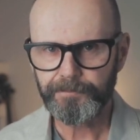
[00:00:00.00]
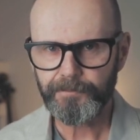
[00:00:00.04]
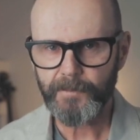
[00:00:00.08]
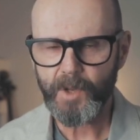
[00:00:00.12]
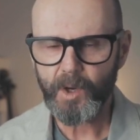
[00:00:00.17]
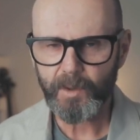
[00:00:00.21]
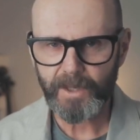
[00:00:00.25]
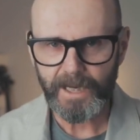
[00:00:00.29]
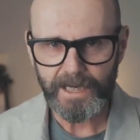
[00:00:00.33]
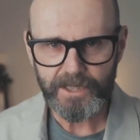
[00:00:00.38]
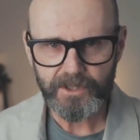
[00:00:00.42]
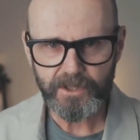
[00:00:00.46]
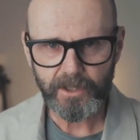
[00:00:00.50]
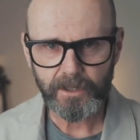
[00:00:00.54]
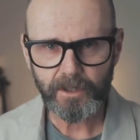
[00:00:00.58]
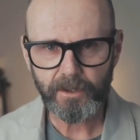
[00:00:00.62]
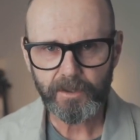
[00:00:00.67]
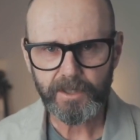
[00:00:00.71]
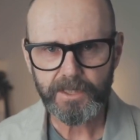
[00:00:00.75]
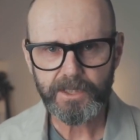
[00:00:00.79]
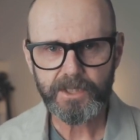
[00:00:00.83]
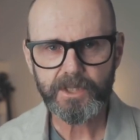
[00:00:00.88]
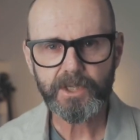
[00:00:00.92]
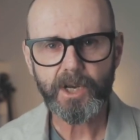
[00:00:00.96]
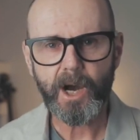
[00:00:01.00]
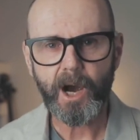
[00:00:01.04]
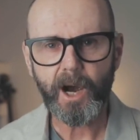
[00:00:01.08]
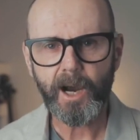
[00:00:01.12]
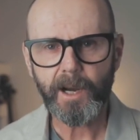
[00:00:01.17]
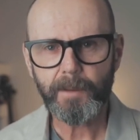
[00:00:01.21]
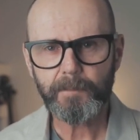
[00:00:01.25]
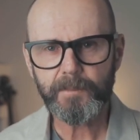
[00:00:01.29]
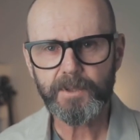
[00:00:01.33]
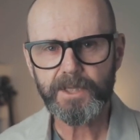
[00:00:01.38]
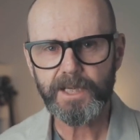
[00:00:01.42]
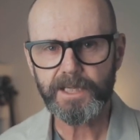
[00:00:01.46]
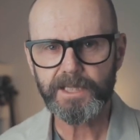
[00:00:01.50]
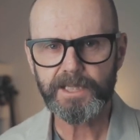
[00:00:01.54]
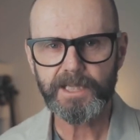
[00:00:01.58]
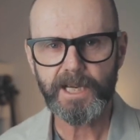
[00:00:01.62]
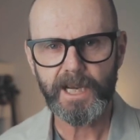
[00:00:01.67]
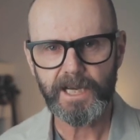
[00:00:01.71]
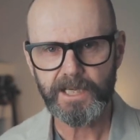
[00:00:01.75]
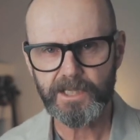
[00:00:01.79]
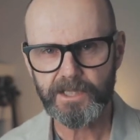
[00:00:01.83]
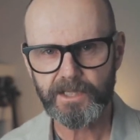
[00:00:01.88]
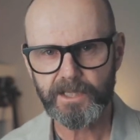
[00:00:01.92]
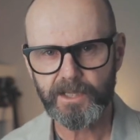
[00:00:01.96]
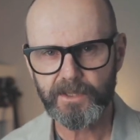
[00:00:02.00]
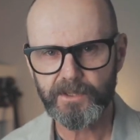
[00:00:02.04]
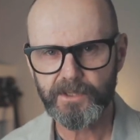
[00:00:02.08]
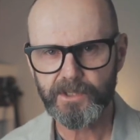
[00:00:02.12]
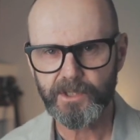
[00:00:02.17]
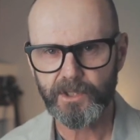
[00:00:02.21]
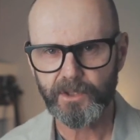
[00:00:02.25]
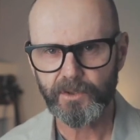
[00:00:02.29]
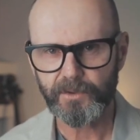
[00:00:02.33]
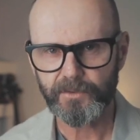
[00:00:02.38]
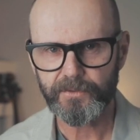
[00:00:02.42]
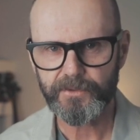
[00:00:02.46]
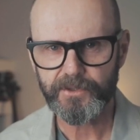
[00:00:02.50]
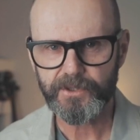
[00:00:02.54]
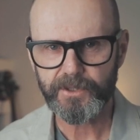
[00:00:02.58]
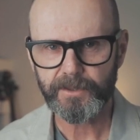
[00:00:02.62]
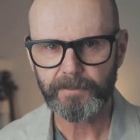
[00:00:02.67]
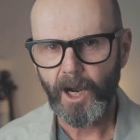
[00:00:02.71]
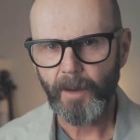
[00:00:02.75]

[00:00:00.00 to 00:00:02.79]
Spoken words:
Okay, so look, it's time to test ourselves.